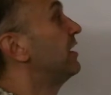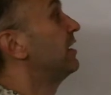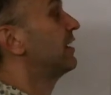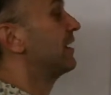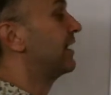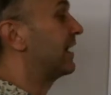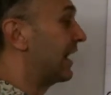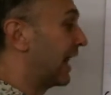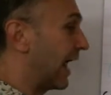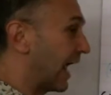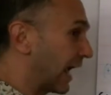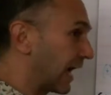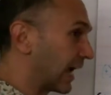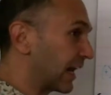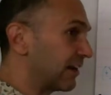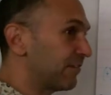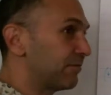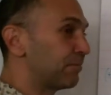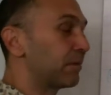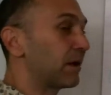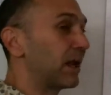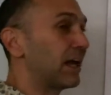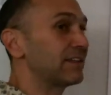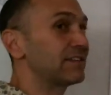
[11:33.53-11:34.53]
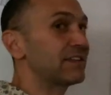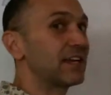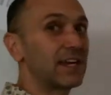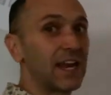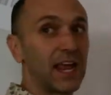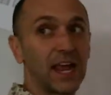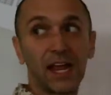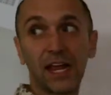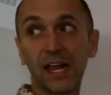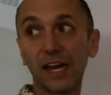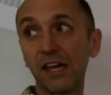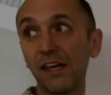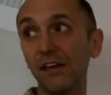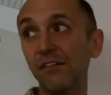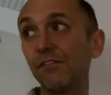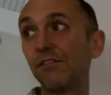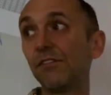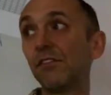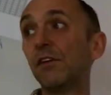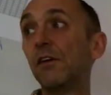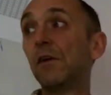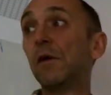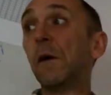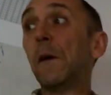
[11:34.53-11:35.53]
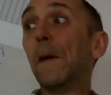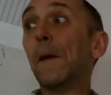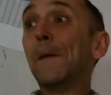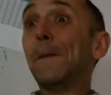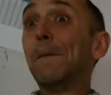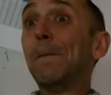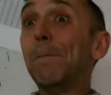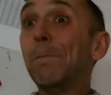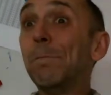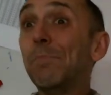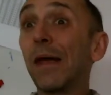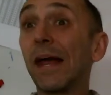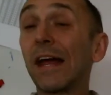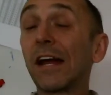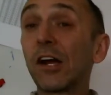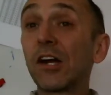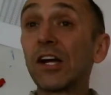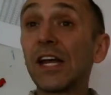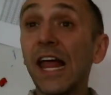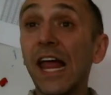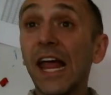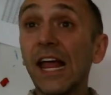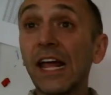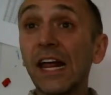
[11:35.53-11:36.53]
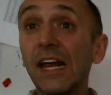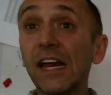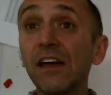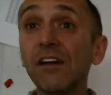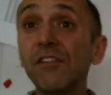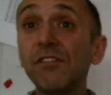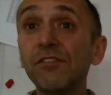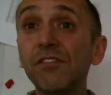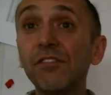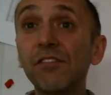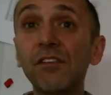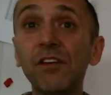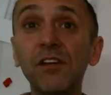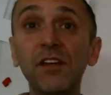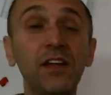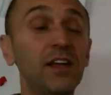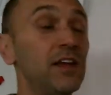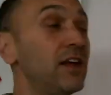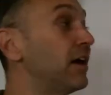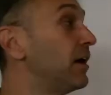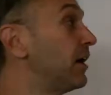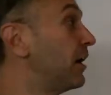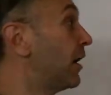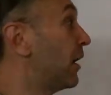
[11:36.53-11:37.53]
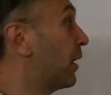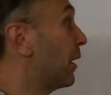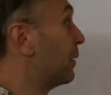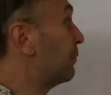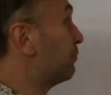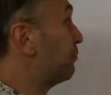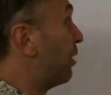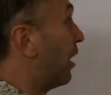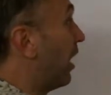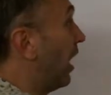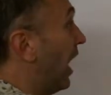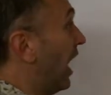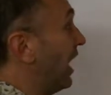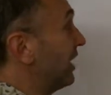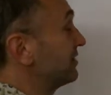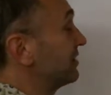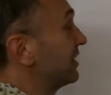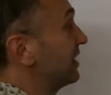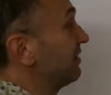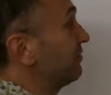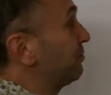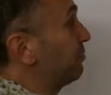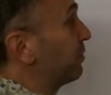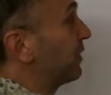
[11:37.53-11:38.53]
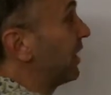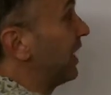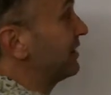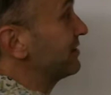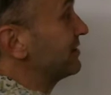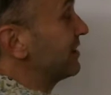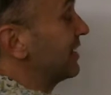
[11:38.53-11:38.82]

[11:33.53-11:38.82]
Negative plus a negative, bigger negative. Positive plus